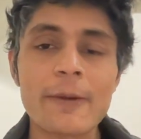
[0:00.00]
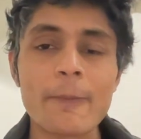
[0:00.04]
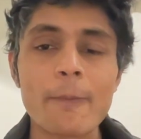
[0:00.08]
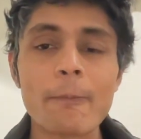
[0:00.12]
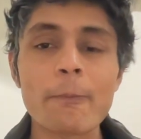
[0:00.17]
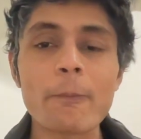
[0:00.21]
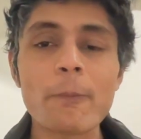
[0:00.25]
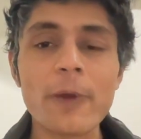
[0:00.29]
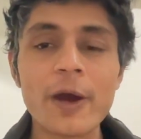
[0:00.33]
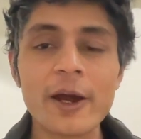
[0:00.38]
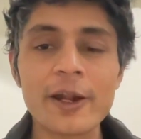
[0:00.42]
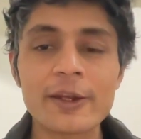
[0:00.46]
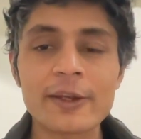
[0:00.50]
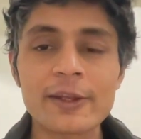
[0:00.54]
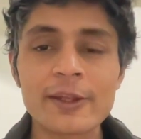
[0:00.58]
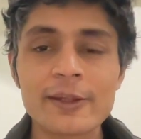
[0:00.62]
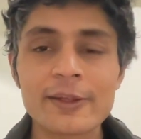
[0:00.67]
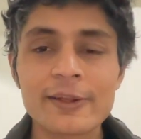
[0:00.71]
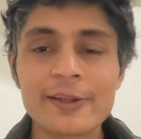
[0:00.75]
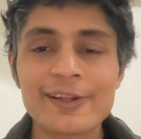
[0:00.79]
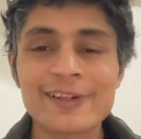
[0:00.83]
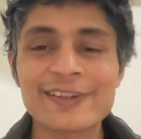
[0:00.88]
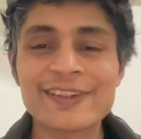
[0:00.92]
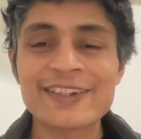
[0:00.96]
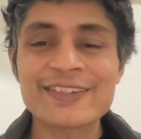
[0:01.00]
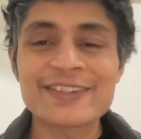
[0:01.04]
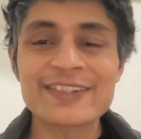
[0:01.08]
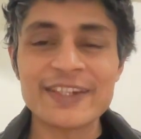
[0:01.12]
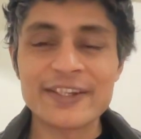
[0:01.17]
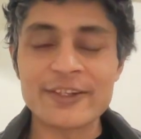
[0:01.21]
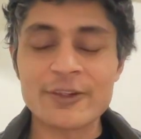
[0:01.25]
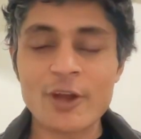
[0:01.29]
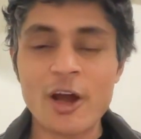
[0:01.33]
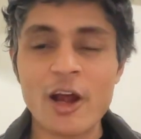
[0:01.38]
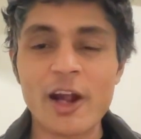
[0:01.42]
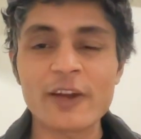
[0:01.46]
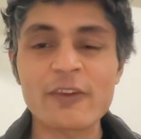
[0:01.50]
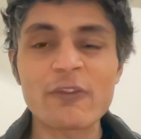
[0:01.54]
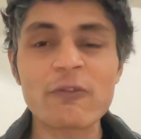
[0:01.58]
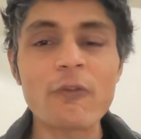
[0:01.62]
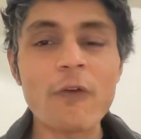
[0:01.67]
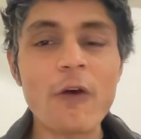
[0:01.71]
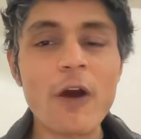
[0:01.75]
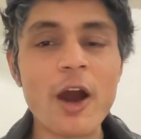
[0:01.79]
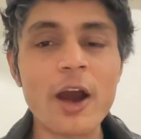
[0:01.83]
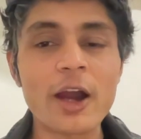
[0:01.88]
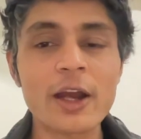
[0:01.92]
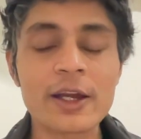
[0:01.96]
But this did not
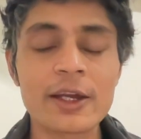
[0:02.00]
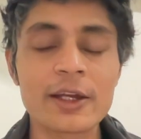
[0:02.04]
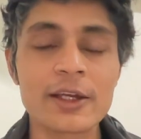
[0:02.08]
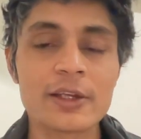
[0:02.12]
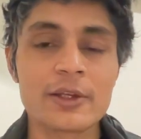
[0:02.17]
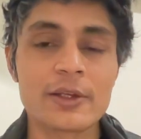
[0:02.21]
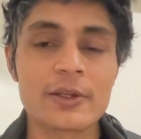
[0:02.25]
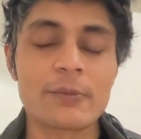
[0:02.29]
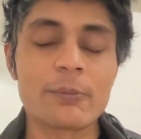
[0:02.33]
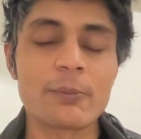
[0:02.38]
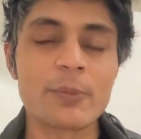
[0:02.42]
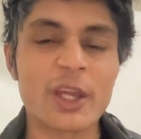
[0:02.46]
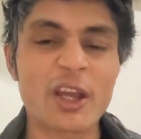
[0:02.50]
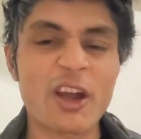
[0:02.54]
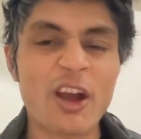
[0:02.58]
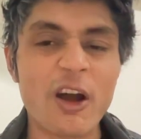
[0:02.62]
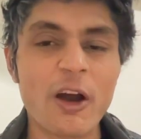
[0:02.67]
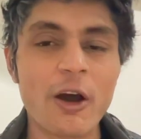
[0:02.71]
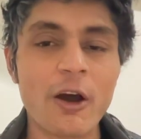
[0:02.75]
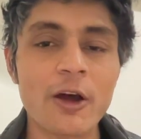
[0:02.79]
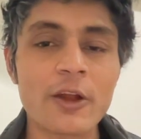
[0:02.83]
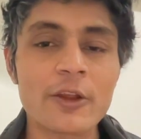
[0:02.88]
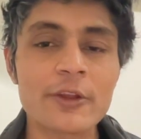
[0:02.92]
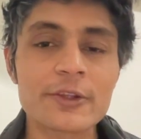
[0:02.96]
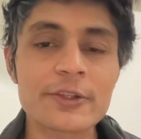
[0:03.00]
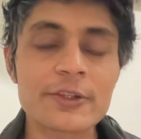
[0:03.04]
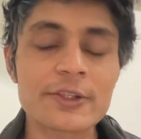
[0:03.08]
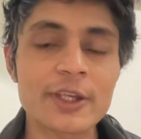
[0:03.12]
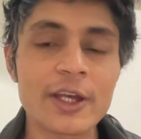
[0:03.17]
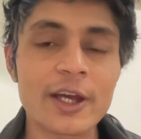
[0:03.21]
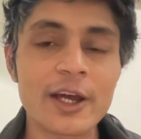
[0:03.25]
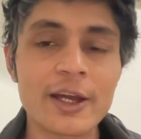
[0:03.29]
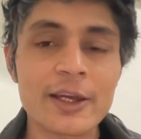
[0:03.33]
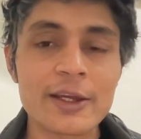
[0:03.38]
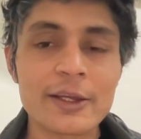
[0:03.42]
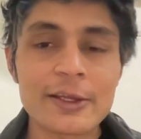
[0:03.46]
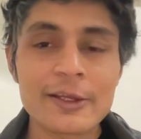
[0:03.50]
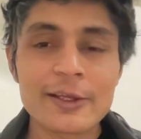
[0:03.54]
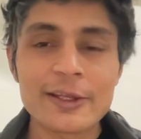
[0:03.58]
work because the